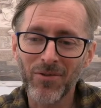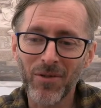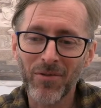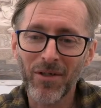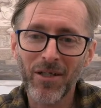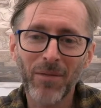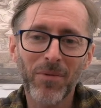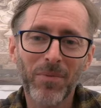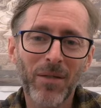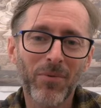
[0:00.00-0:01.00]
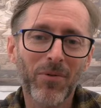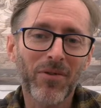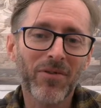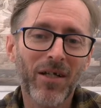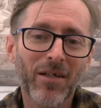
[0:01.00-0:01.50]
So we've got a couple of people
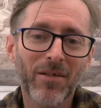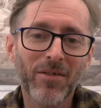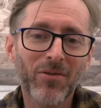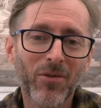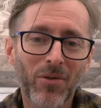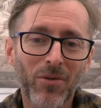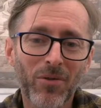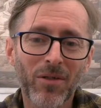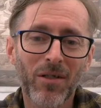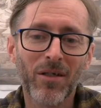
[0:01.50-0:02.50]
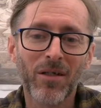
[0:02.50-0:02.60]
just out of this call,